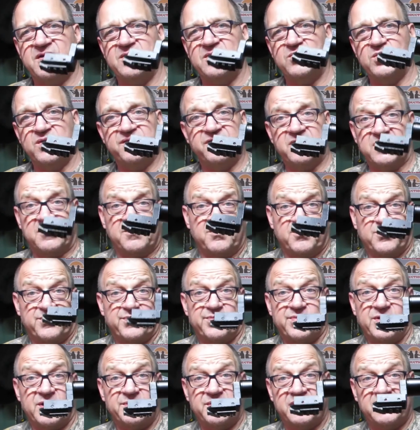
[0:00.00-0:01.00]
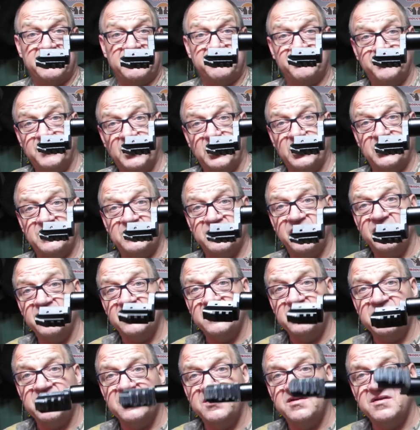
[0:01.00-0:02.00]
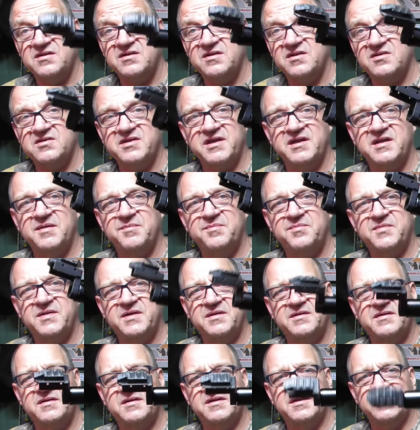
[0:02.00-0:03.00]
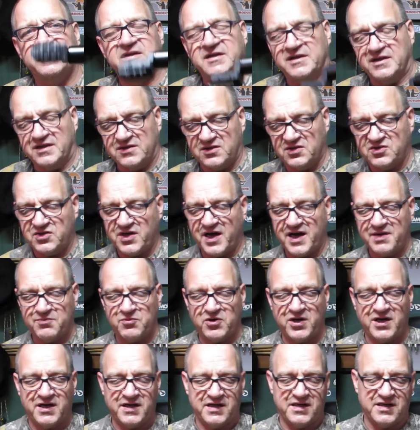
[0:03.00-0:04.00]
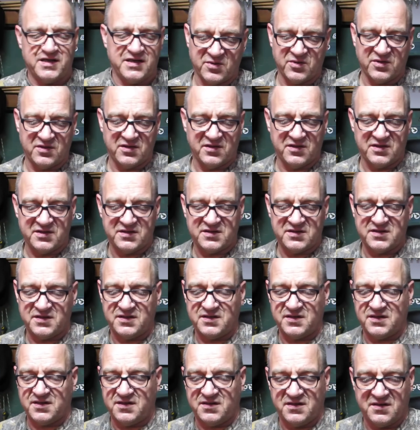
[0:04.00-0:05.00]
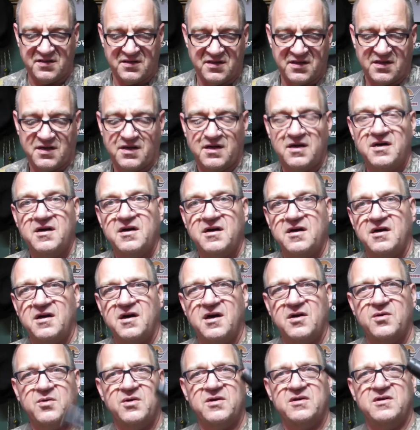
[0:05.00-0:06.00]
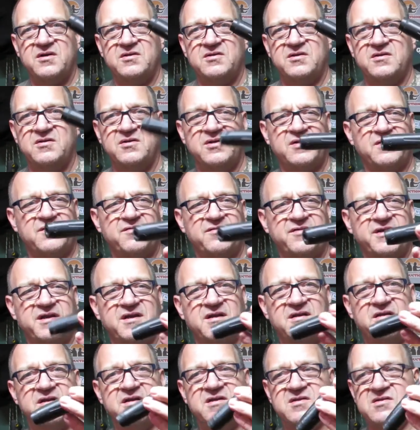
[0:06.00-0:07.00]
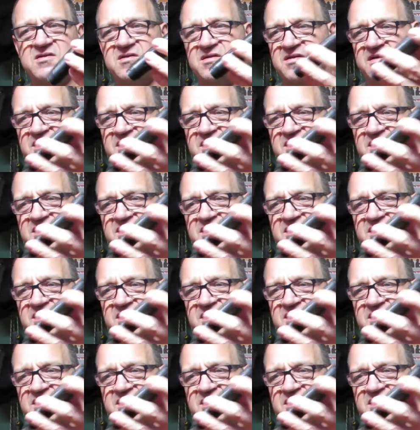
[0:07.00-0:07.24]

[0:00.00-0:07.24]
with a proper bought silencer. I say it's a shame really, I quite liked the look and feel of this.